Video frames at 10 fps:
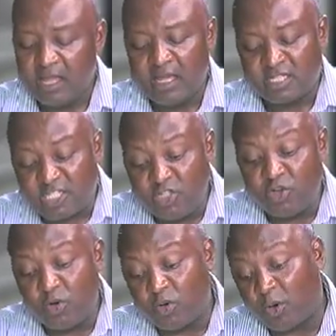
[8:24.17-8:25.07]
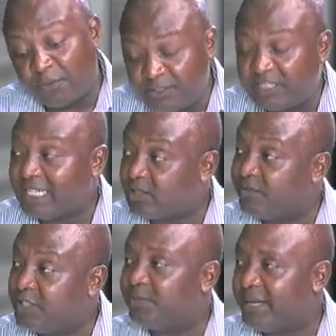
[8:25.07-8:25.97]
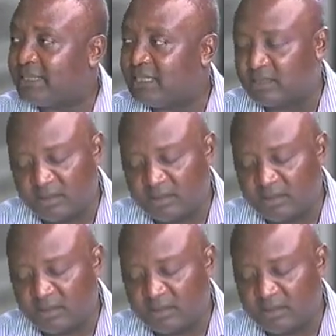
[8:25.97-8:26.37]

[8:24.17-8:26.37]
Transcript: senior officials of this party,